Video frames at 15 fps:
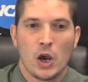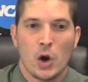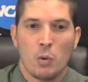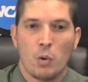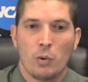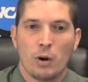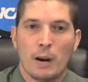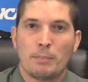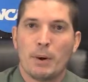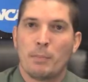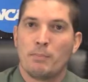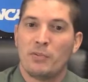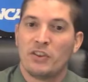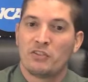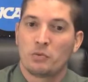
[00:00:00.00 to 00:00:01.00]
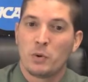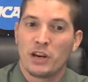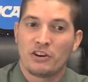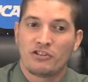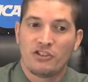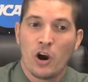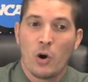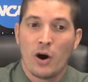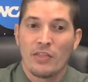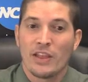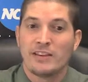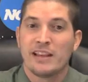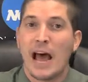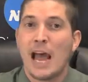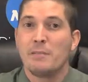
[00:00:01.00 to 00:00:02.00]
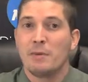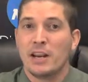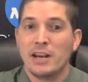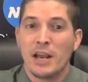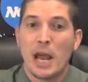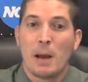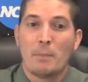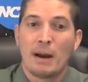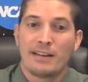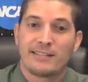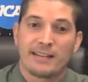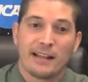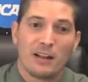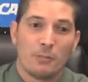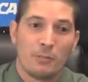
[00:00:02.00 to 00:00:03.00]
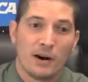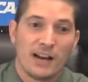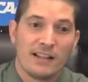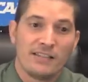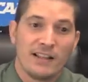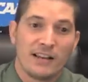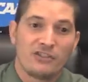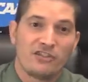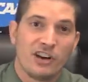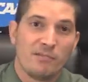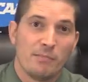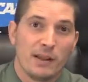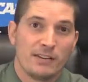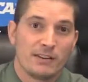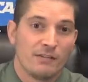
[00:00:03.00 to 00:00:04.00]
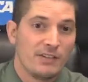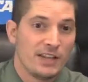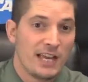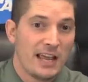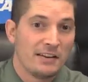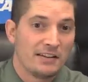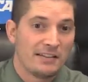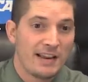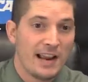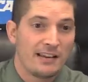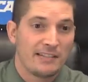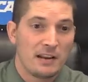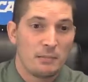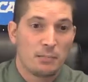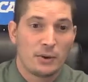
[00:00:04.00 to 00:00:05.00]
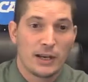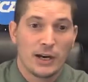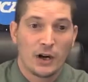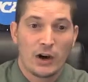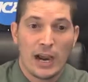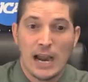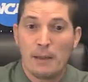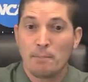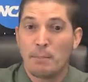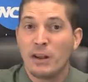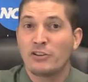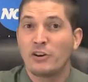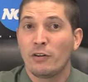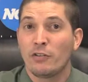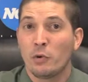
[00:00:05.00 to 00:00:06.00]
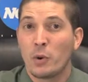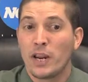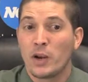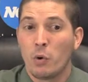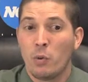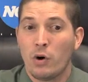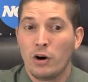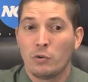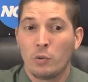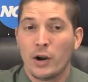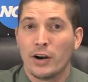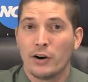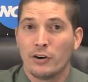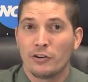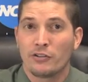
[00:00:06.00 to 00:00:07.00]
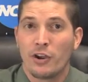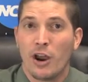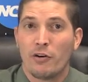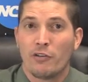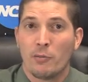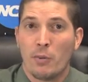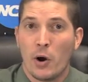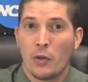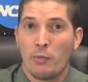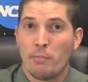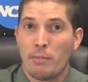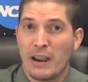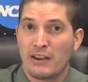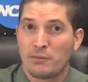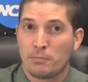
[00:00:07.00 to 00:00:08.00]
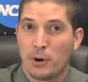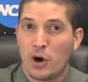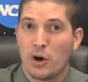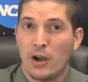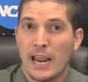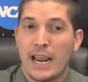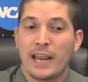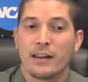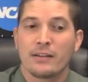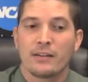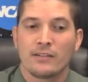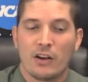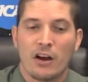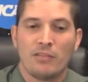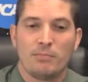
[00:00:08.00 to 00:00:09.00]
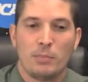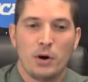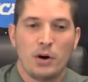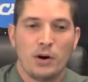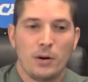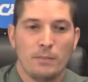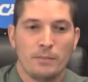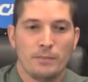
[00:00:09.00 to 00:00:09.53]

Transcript: We'll wrap up this week's show on the diamond by celebrating the achievements of the NCAC Player and Pitcher of the Week award winners for both baseball and softball.